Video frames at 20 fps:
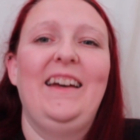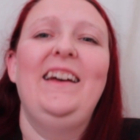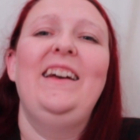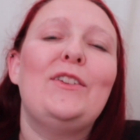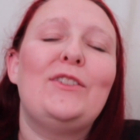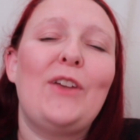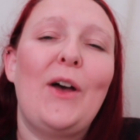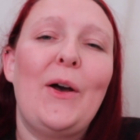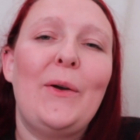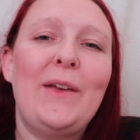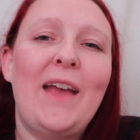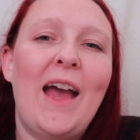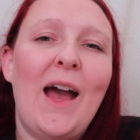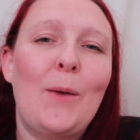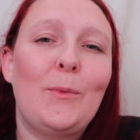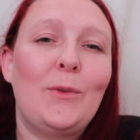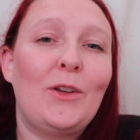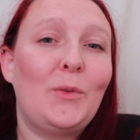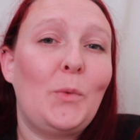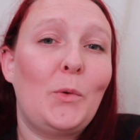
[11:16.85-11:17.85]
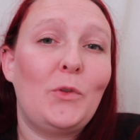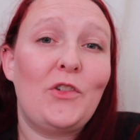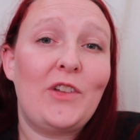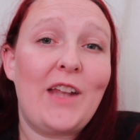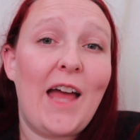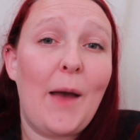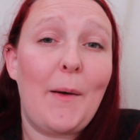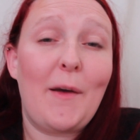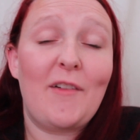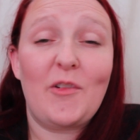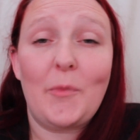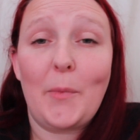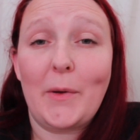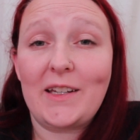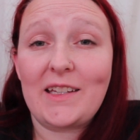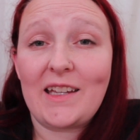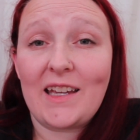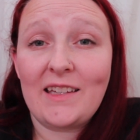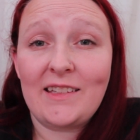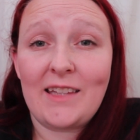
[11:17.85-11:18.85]
So yeah, I'm just wondering how
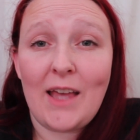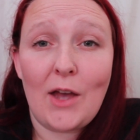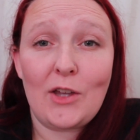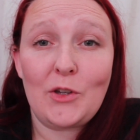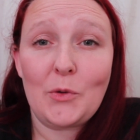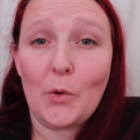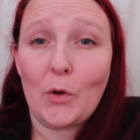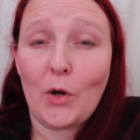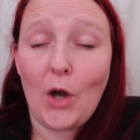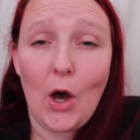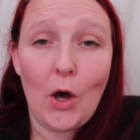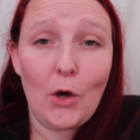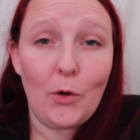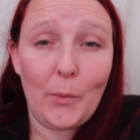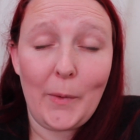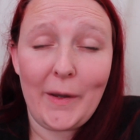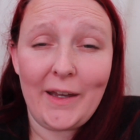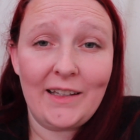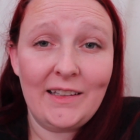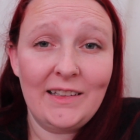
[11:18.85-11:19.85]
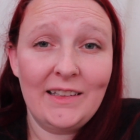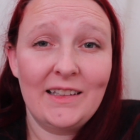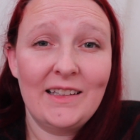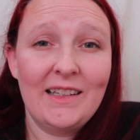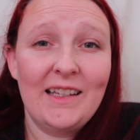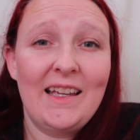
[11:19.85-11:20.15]
everybody is, how you're coping.